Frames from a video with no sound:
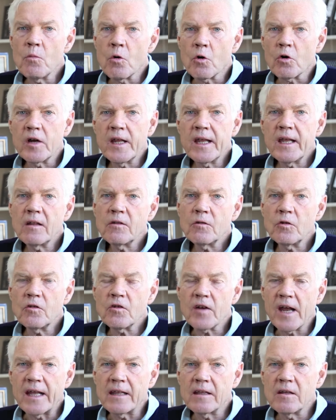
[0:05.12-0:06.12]
morning to
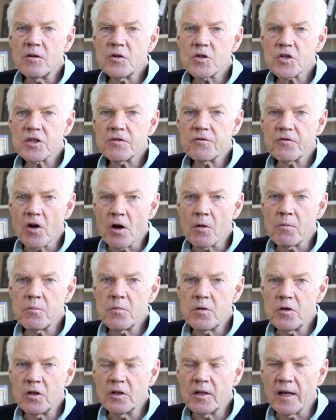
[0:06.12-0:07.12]
traders from
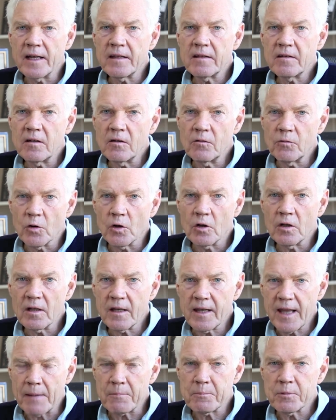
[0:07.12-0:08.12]
United
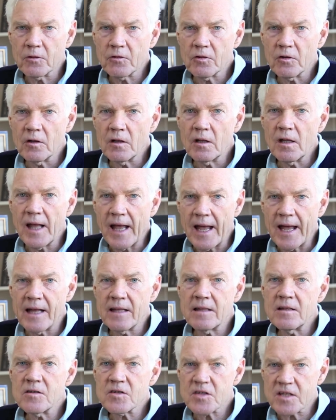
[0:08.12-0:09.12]
World Capital
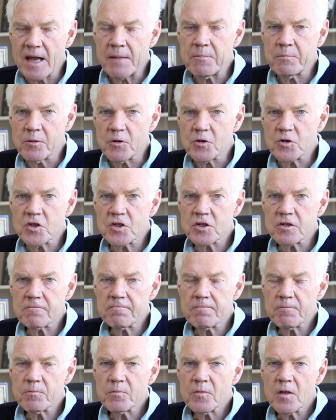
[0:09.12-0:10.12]
and Cyprus.
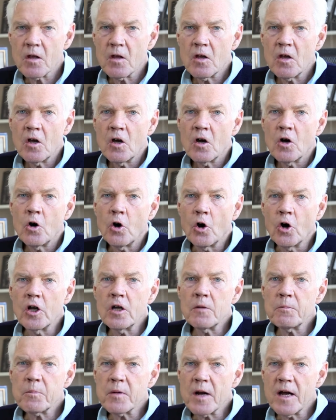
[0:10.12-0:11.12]
Oil
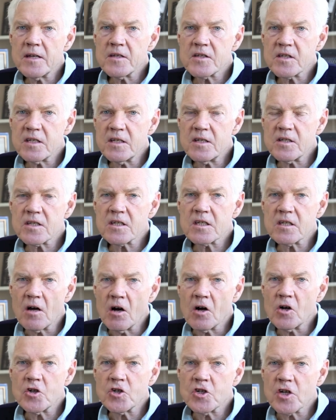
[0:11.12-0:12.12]
prices
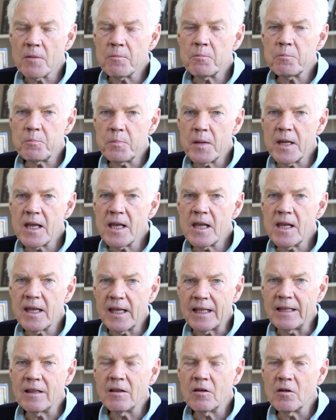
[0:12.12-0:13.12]
are jumping
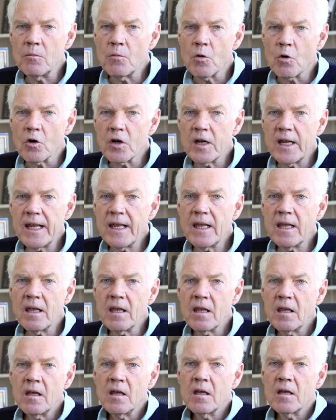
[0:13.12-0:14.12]
in the morning.
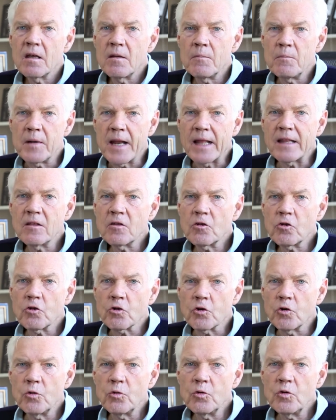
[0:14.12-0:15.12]
Brent
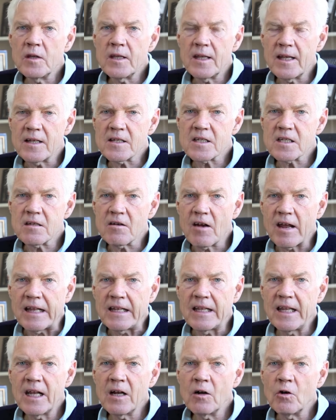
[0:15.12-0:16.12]
crude is
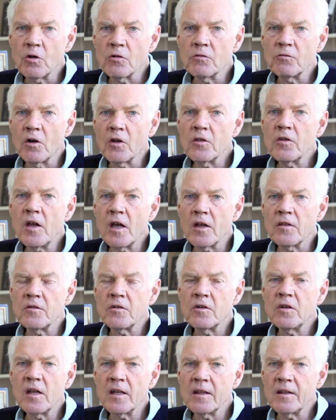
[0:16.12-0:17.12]
trading on
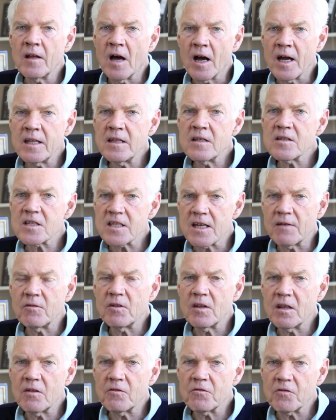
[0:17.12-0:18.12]

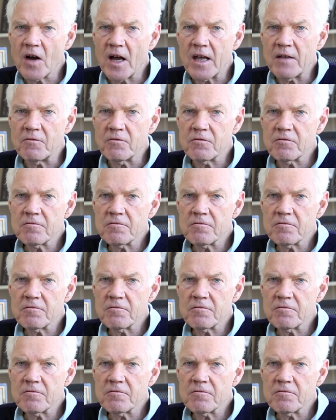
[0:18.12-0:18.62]
$109.75.